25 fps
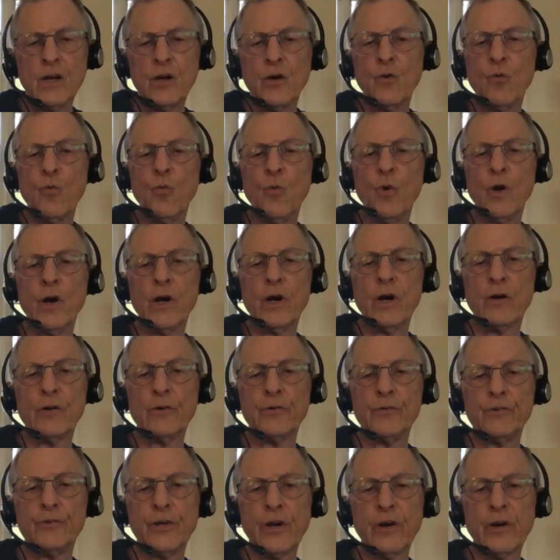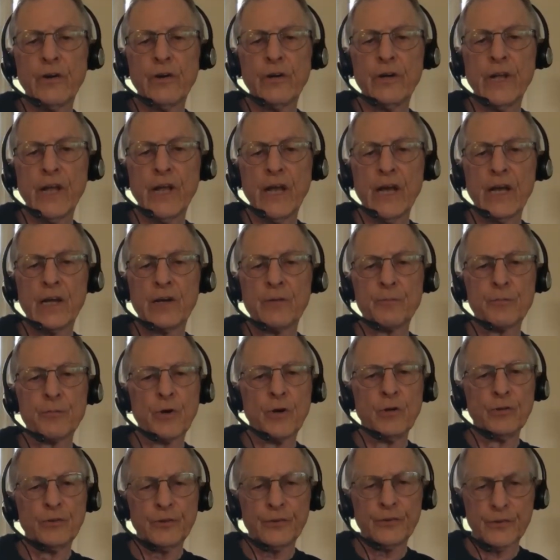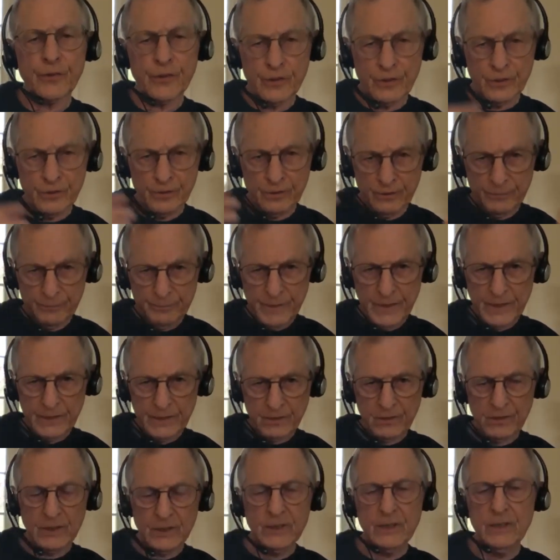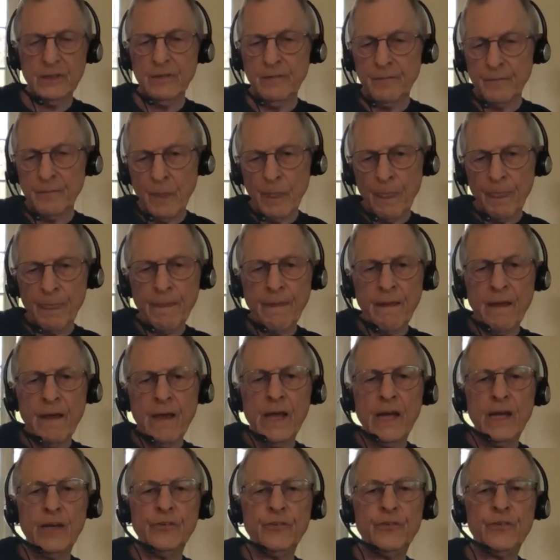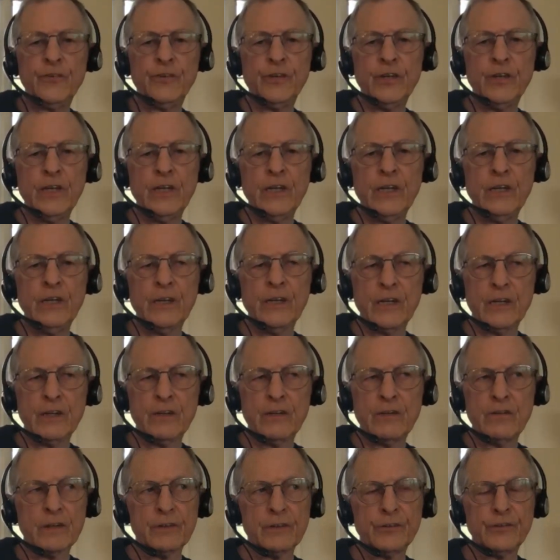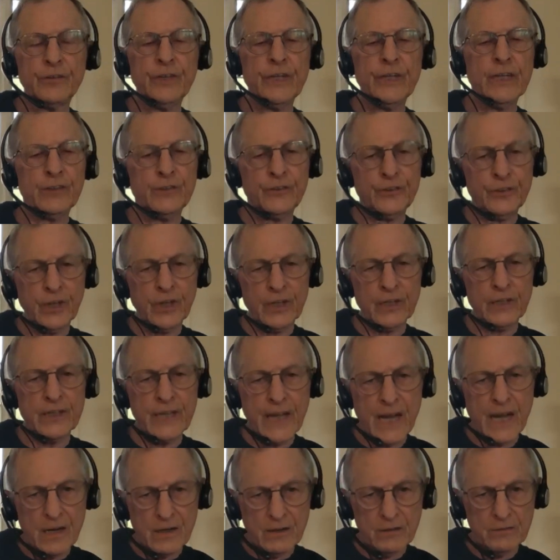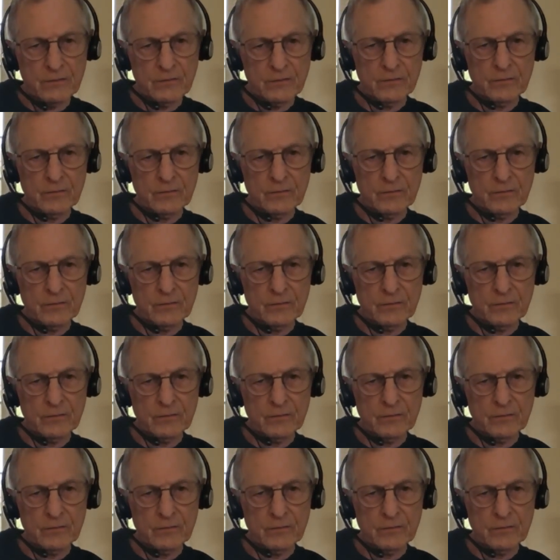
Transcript: where Jared had approached her mentally, and she had, she had shut it down.